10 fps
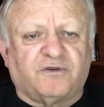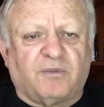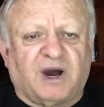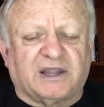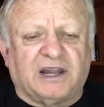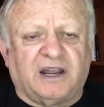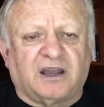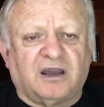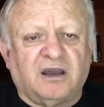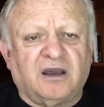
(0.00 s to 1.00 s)

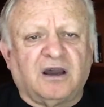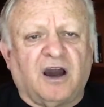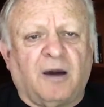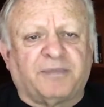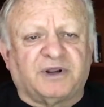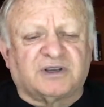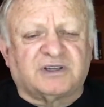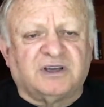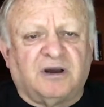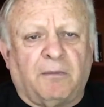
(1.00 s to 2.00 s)
modeling
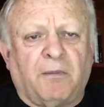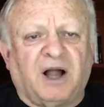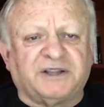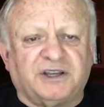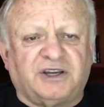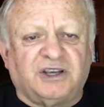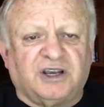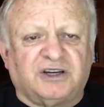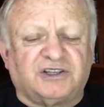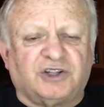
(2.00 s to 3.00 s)
complex multi-tier
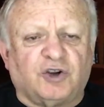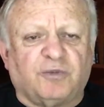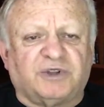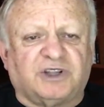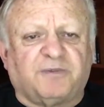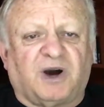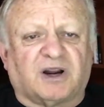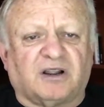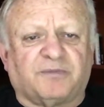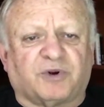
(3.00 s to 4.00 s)
distributed
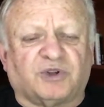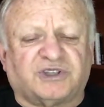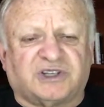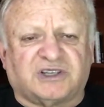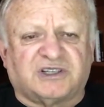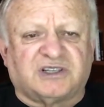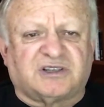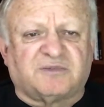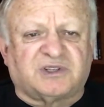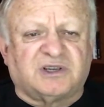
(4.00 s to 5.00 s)
parallel processing
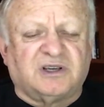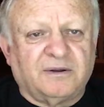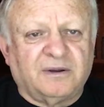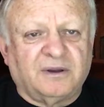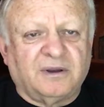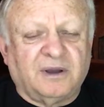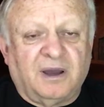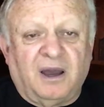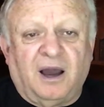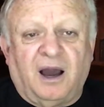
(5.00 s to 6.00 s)
systems.
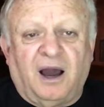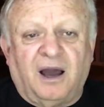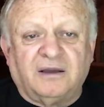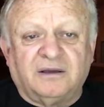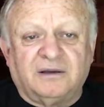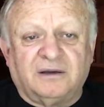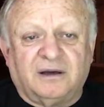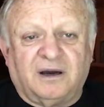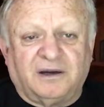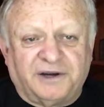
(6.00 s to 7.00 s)
I
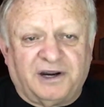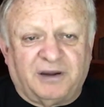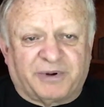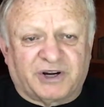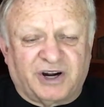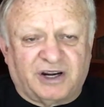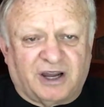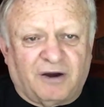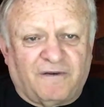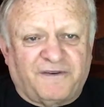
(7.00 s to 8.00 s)
really appreciate
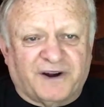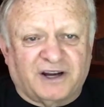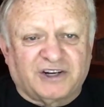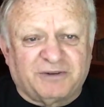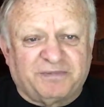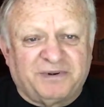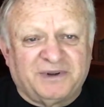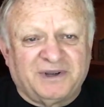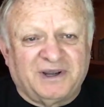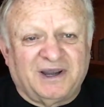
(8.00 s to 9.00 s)
our friendship
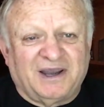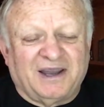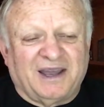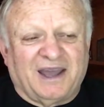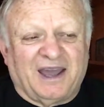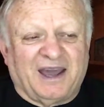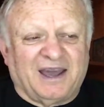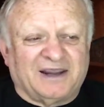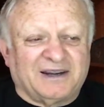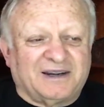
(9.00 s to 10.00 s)

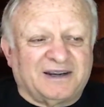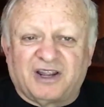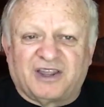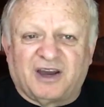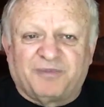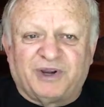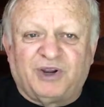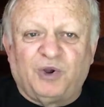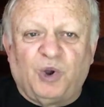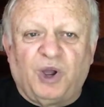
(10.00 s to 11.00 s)
and the
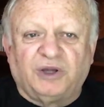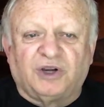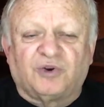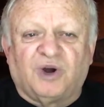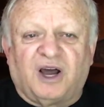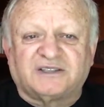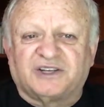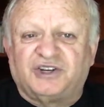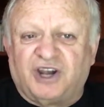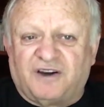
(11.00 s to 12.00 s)
opportunity to ask
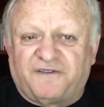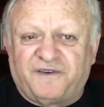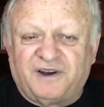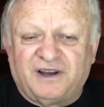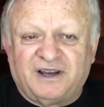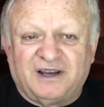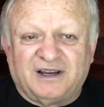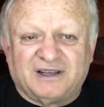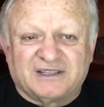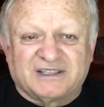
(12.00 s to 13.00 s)
Jeff
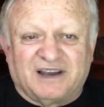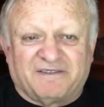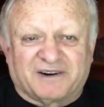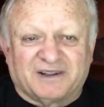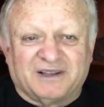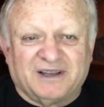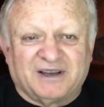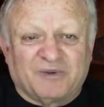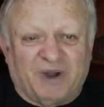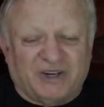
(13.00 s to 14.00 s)
several
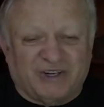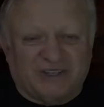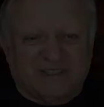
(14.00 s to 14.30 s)
questions.